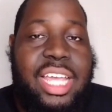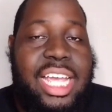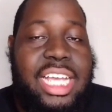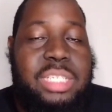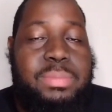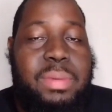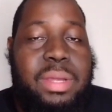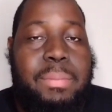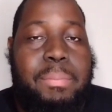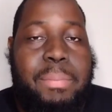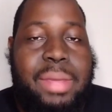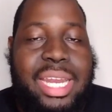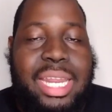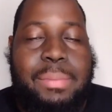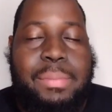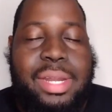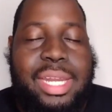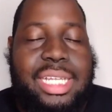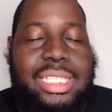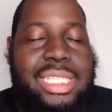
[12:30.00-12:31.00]
there has been
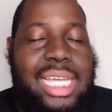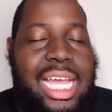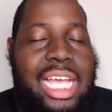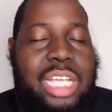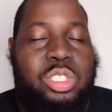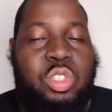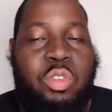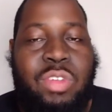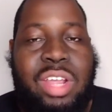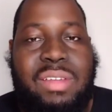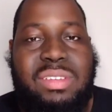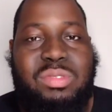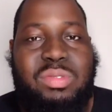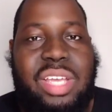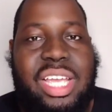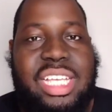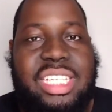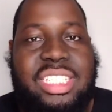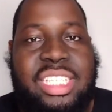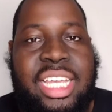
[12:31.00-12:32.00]
many, many times the Ravens
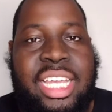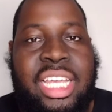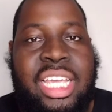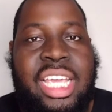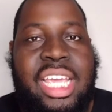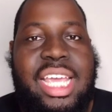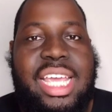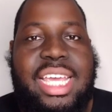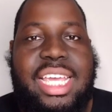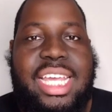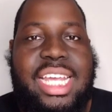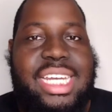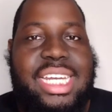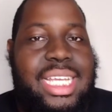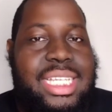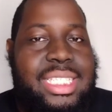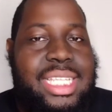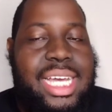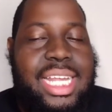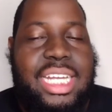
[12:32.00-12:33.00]
fans say he
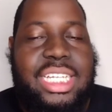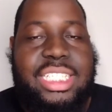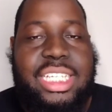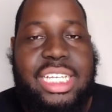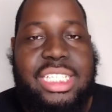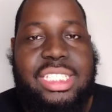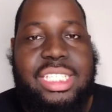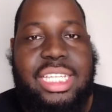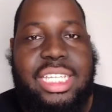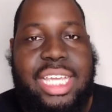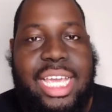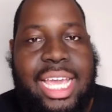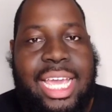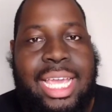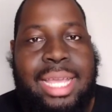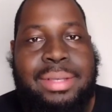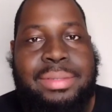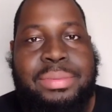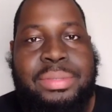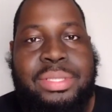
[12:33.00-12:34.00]
does not adjust in
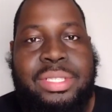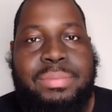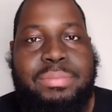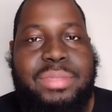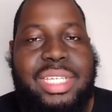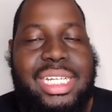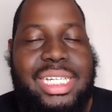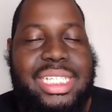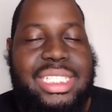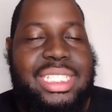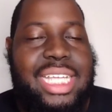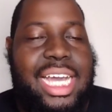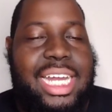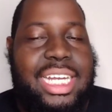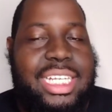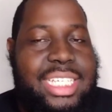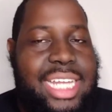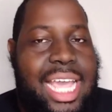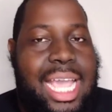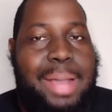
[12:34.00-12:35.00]
games, he does
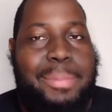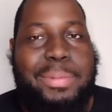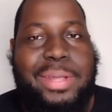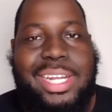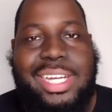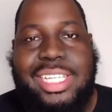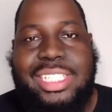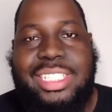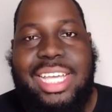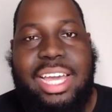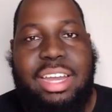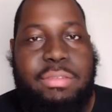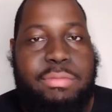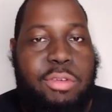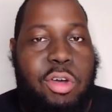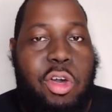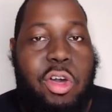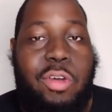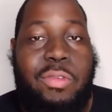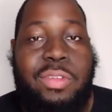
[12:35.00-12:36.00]
not adapt, he does not
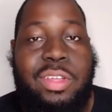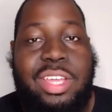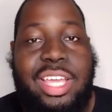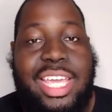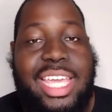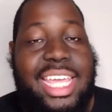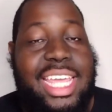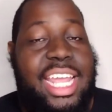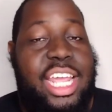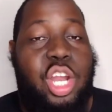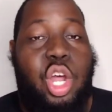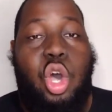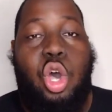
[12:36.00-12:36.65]
evolve. He hit